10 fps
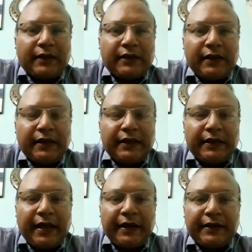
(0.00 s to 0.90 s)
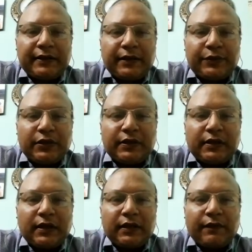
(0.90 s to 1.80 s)
Actually, the dielectric
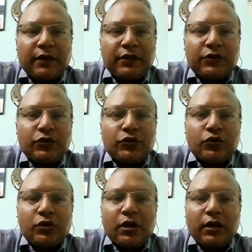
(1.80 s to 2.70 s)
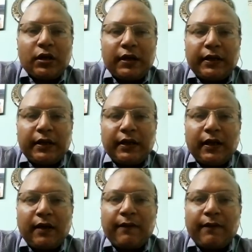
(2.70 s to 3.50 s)
substances are the ones which do not contain